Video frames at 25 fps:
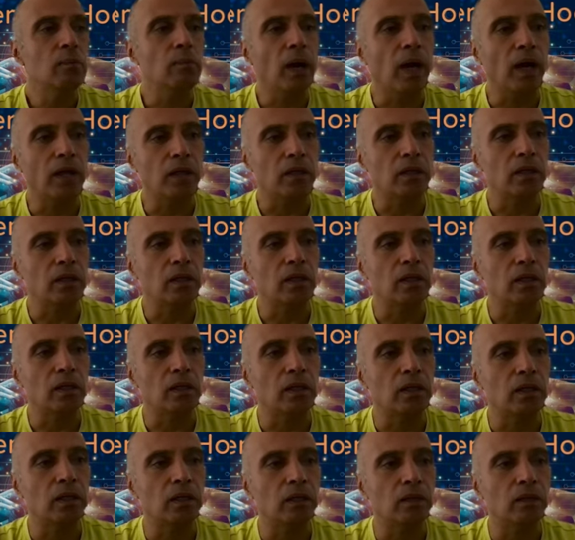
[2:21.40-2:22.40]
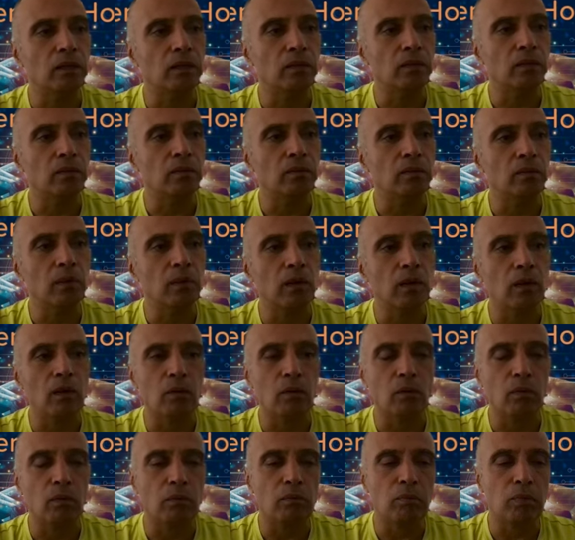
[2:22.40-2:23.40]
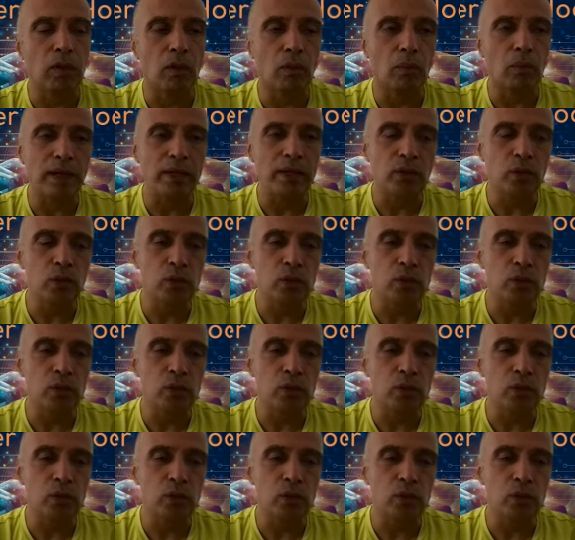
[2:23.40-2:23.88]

But when